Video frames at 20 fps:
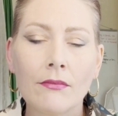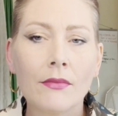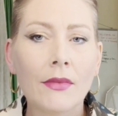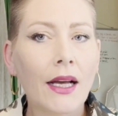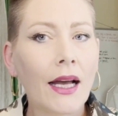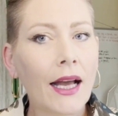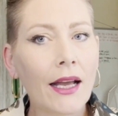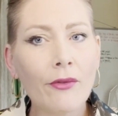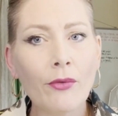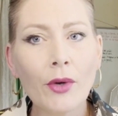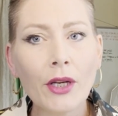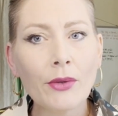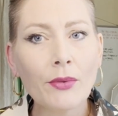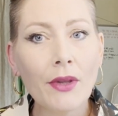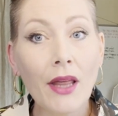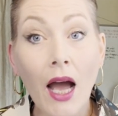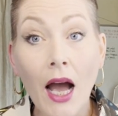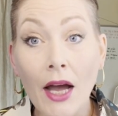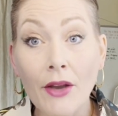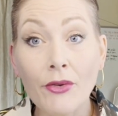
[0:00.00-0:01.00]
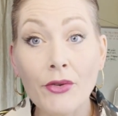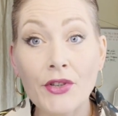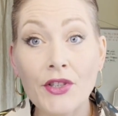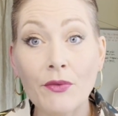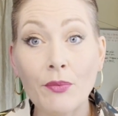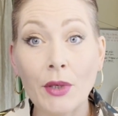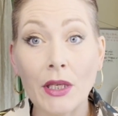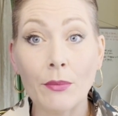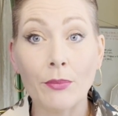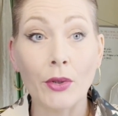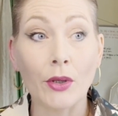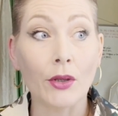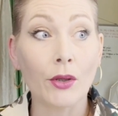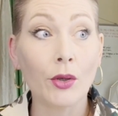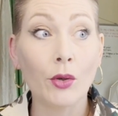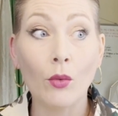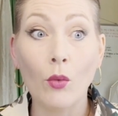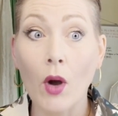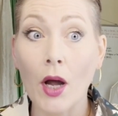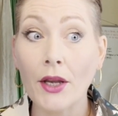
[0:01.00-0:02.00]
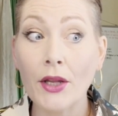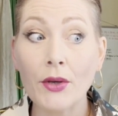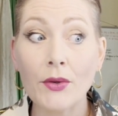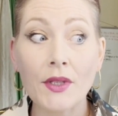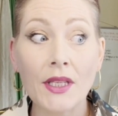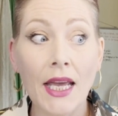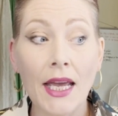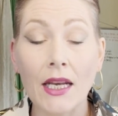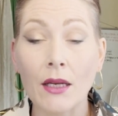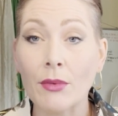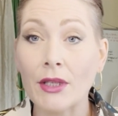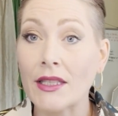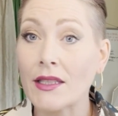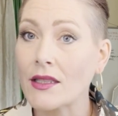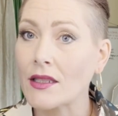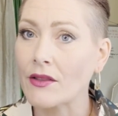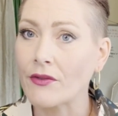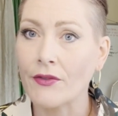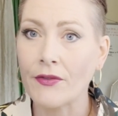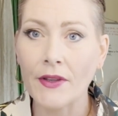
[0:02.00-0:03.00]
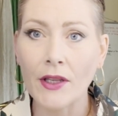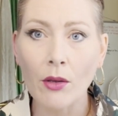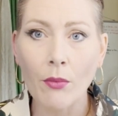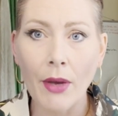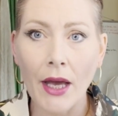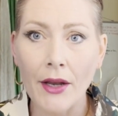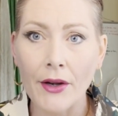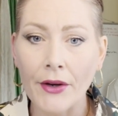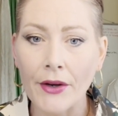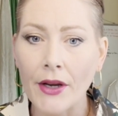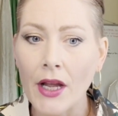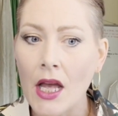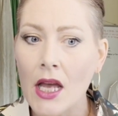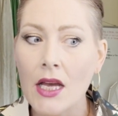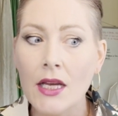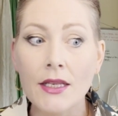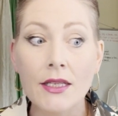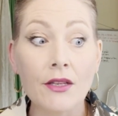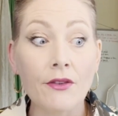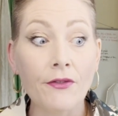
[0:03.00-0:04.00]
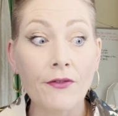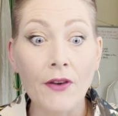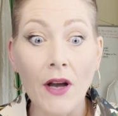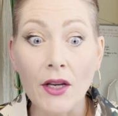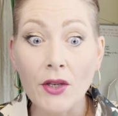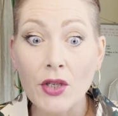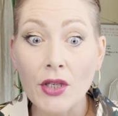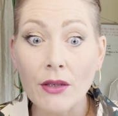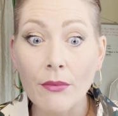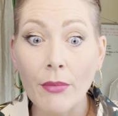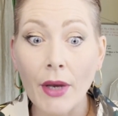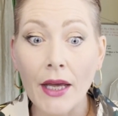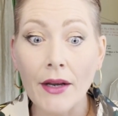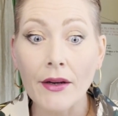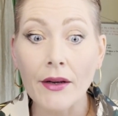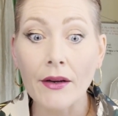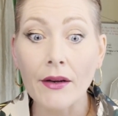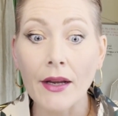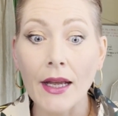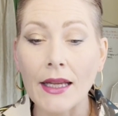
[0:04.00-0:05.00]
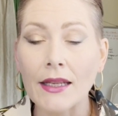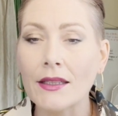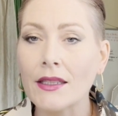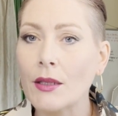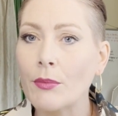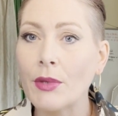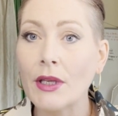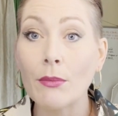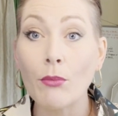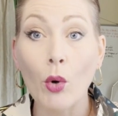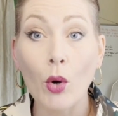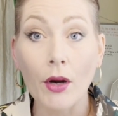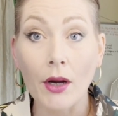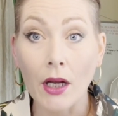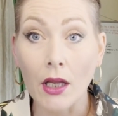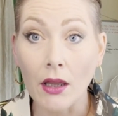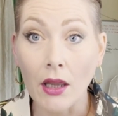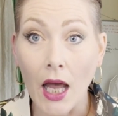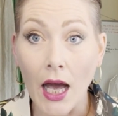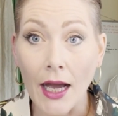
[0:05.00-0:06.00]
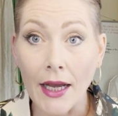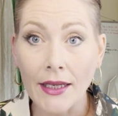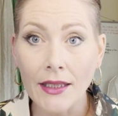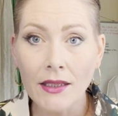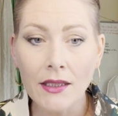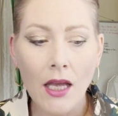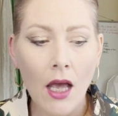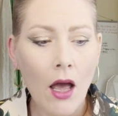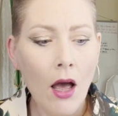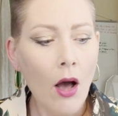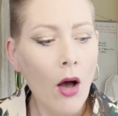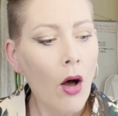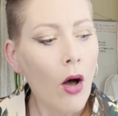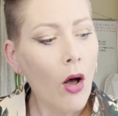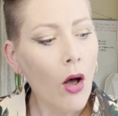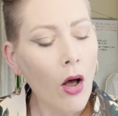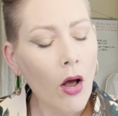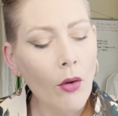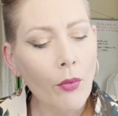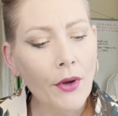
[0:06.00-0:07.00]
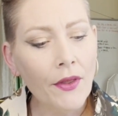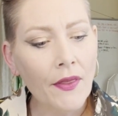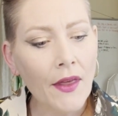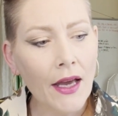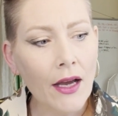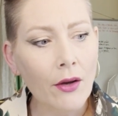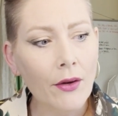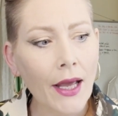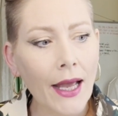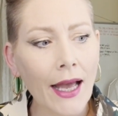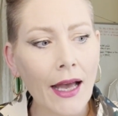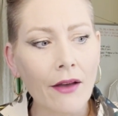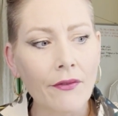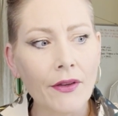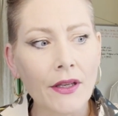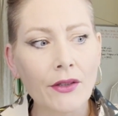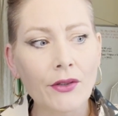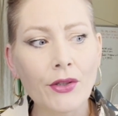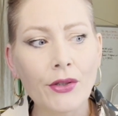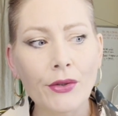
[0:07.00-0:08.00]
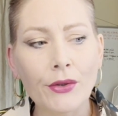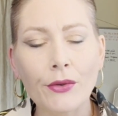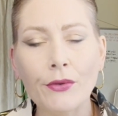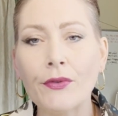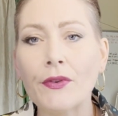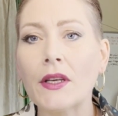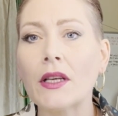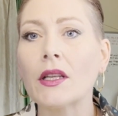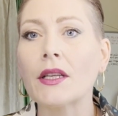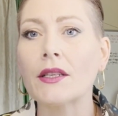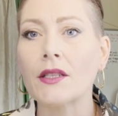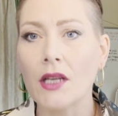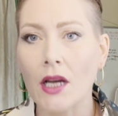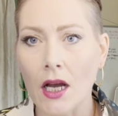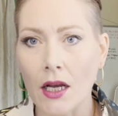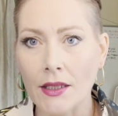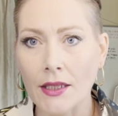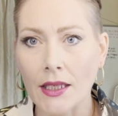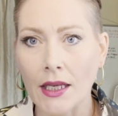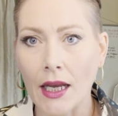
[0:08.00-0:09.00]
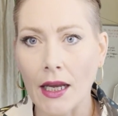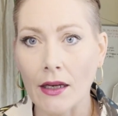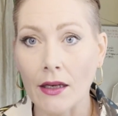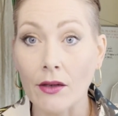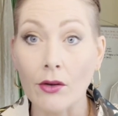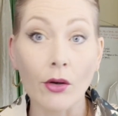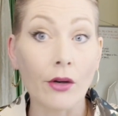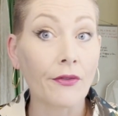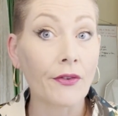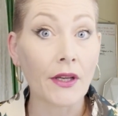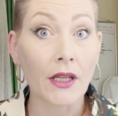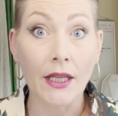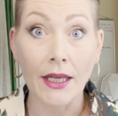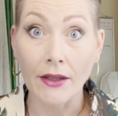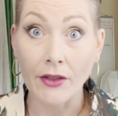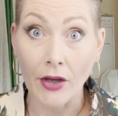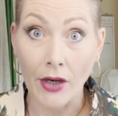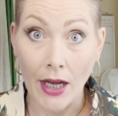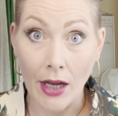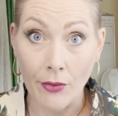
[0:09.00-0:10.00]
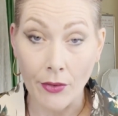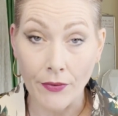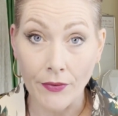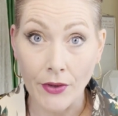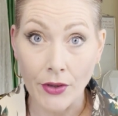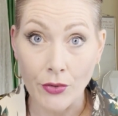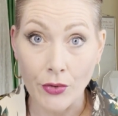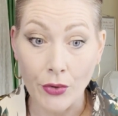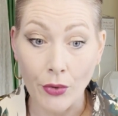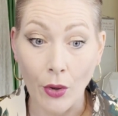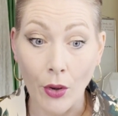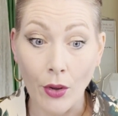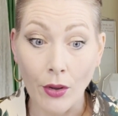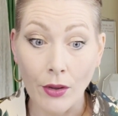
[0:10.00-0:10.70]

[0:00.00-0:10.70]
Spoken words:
I've worked with hundreds of people who want to use cannabis to feel better, to function better, and to be more aligned, all without having to feel intoxicated or feel like they're out of control.